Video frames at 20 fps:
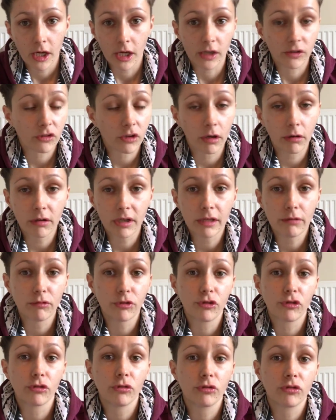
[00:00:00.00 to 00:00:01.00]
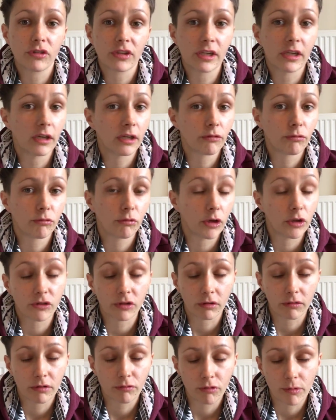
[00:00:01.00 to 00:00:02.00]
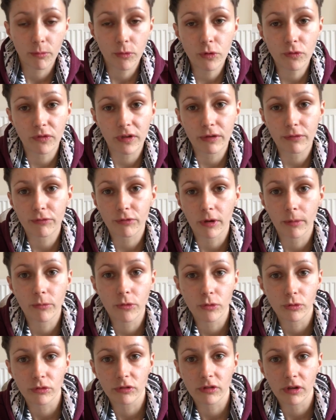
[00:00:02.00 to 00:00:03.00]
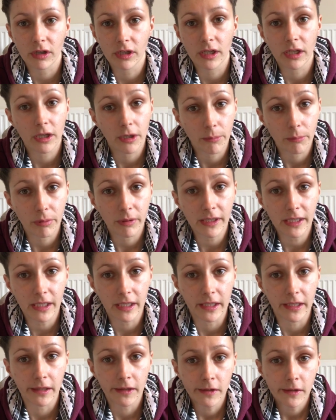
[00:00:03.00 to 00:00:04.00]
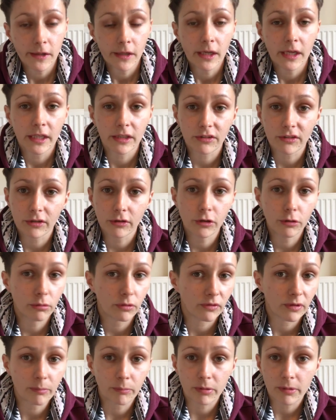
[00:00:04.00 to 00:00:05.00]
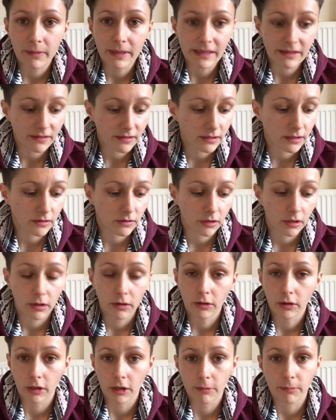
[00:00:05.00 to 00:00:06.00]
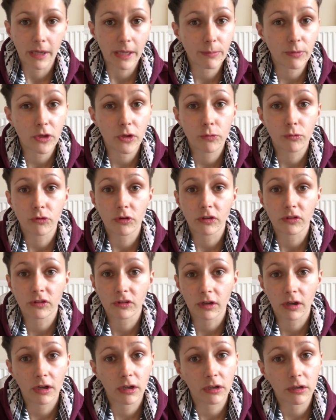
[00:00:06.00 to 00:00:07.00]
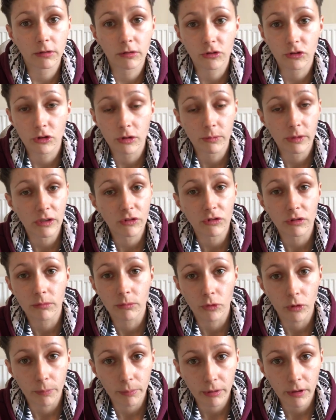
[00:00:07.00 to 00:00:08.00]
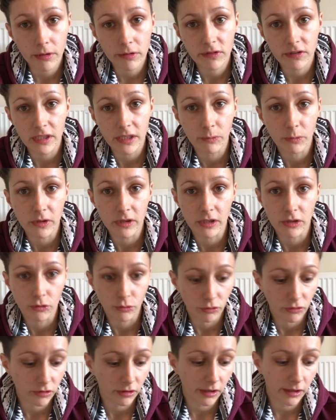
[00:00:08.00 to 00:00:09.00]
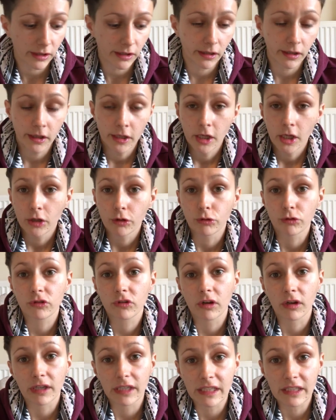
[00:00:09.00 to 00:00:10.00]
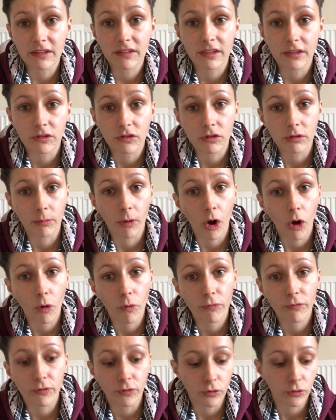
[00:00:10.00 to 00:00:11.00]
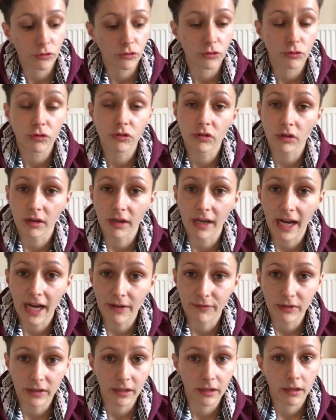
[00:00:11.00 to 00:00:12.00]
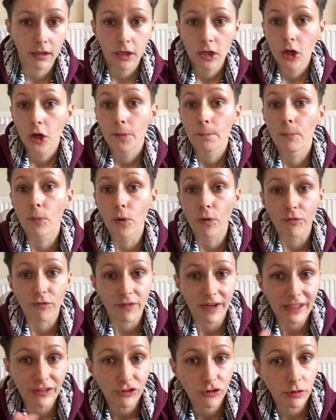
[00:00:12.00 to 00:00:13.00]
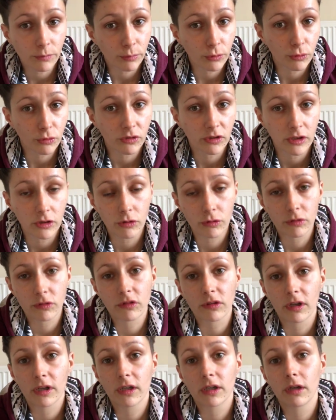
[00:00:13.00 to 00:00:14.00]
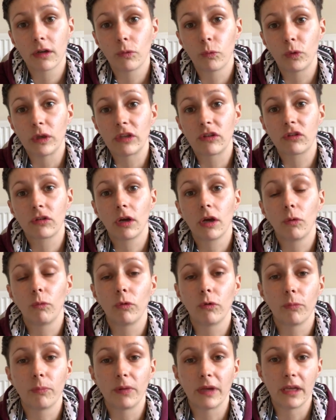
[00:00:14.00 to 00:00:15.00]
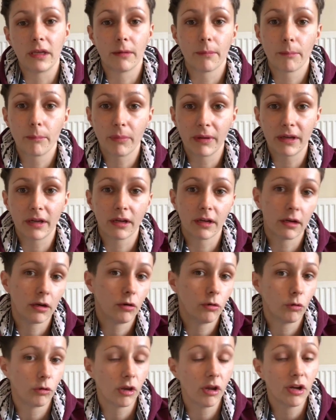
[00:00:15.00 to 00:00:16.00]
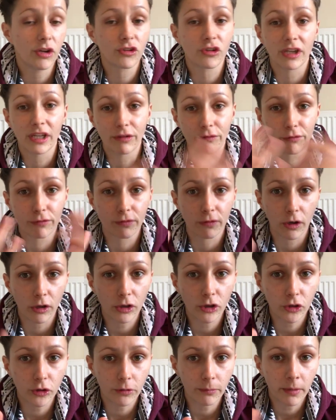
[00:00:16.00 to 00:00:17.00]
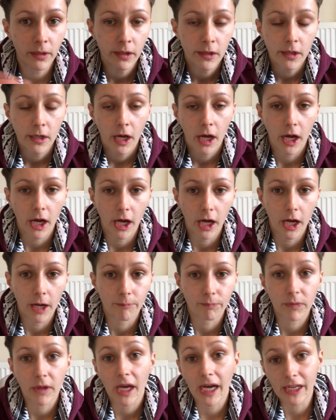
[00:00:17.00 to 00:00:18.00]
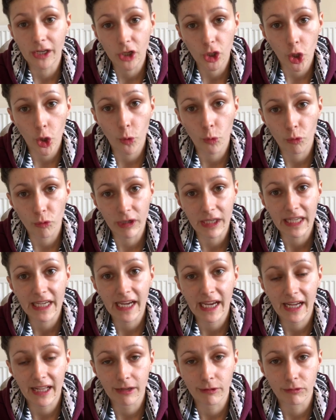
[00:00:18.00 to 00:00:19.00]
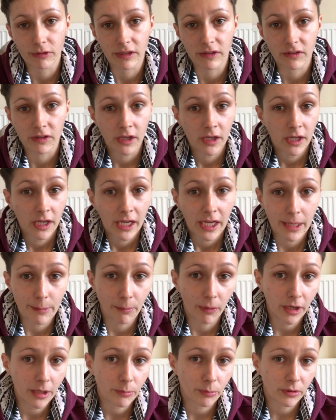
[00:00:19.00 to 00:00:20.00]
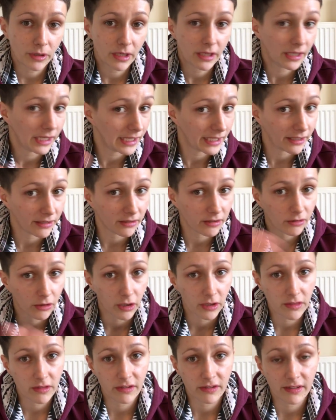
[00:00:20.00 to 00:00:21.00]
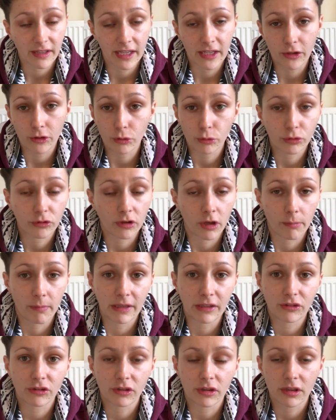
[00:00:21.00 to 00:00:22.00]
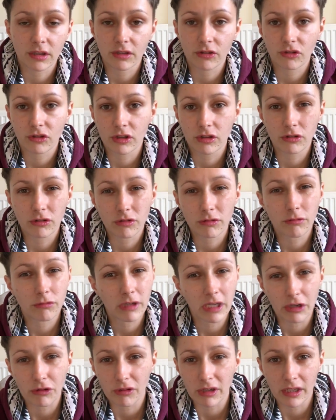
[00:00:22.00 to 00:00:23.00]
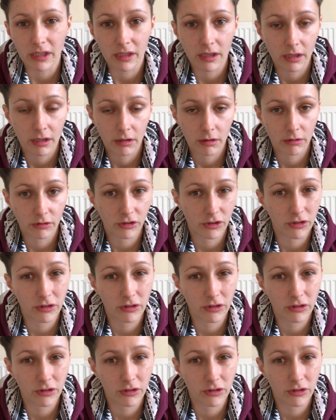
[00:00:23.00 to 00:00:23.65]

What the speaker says: totally reduce it and remove it from your diet completely until you have implemented, maybe you start consuming some more protein within your diet, you start eating some whole foods, you start having more vegetables in your diet, which will be bigger or larger in volume and lower in calories. It might be, and this lady also mentioned that she doesn't really drink, she's